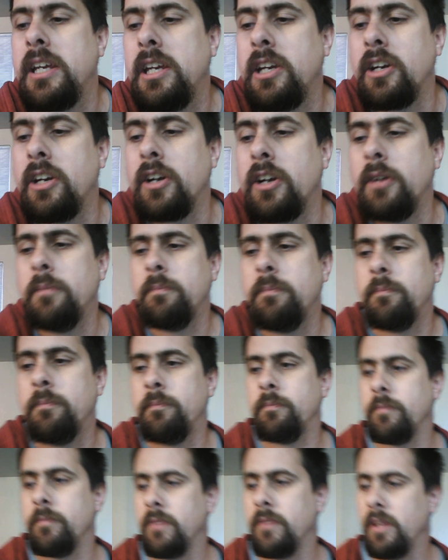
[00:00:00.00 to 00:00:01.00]
here
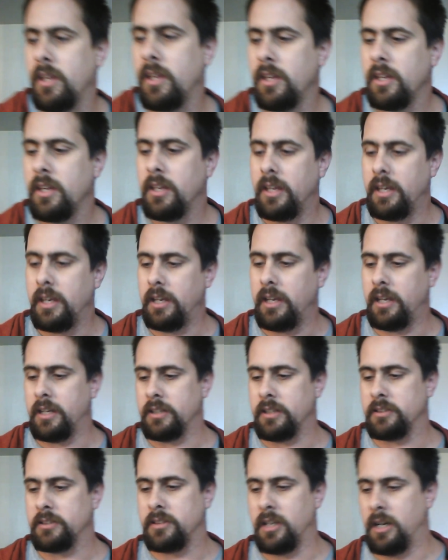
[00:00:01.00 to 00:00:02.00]

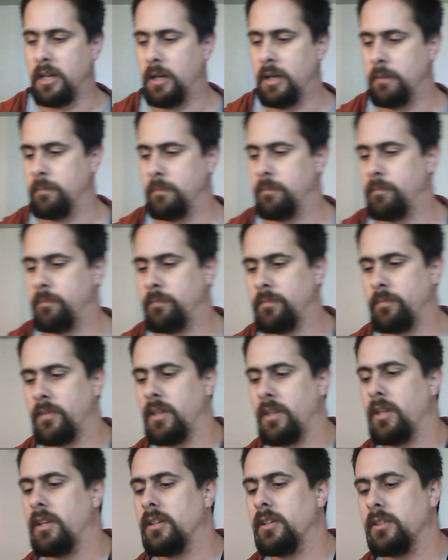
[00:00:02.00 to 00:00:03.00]
is uh,
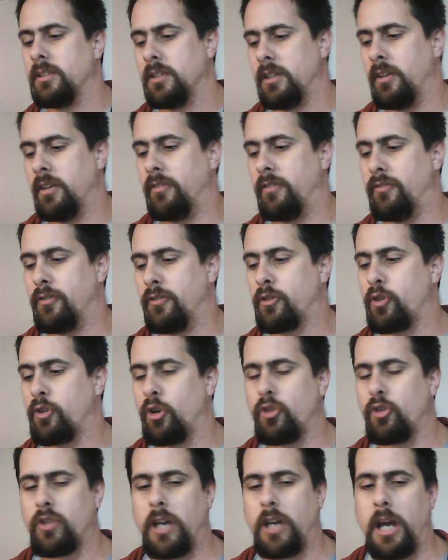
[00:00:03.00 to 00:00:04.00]
a
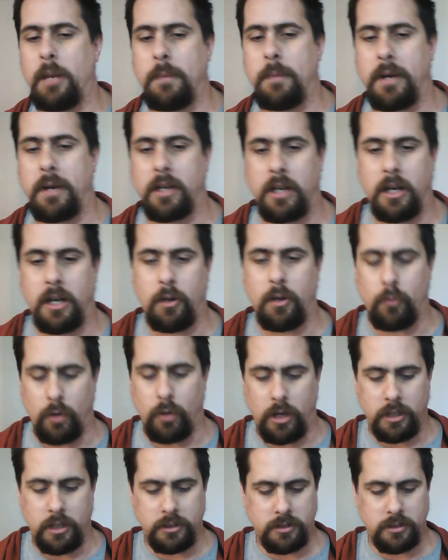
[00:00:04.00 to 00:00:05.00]
grocery item I got at
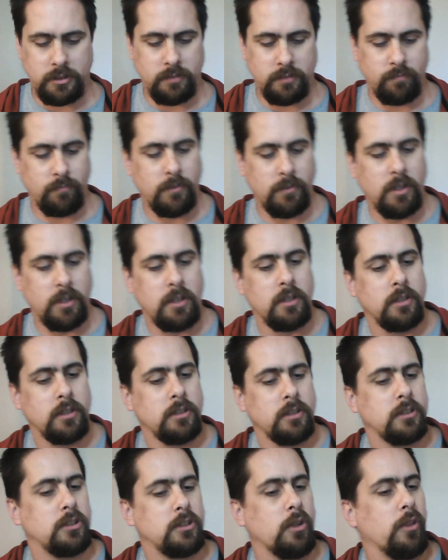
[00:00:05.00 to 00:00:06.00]
Ross.
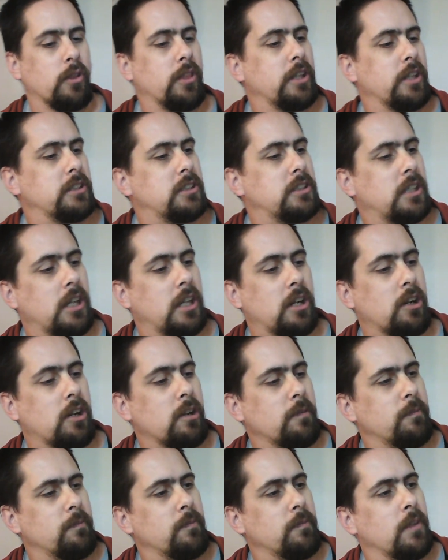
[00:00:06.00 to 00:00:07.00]
So this
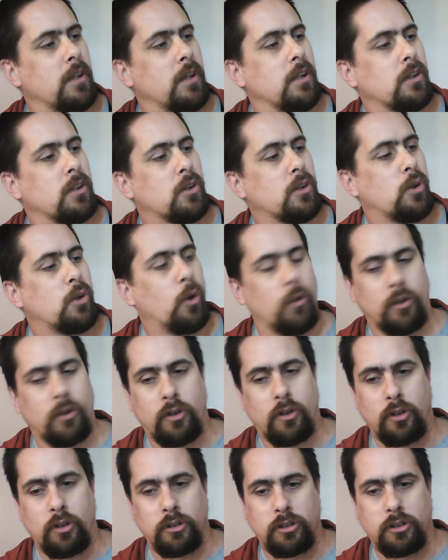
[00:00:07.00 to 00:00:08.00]
here, Golden
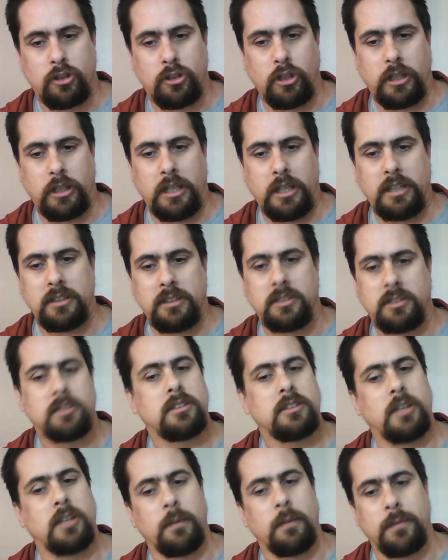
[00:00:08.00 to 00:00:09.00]
Girls cookies.
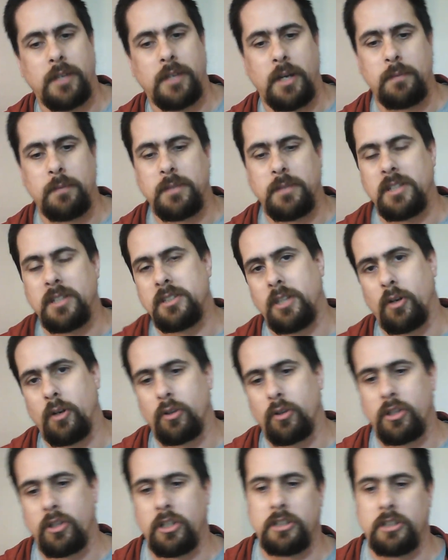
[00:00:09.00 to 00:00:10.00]
Sometimes they sell
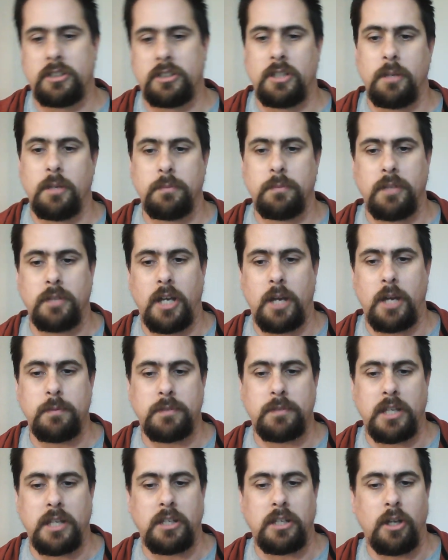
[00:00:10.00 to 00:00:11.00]
good,
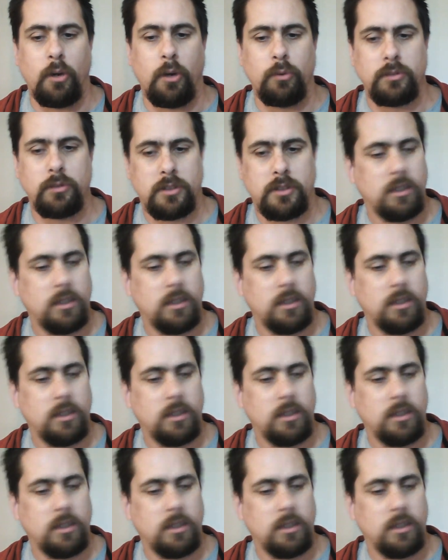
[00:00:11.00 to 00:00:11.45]
sometimes they don't.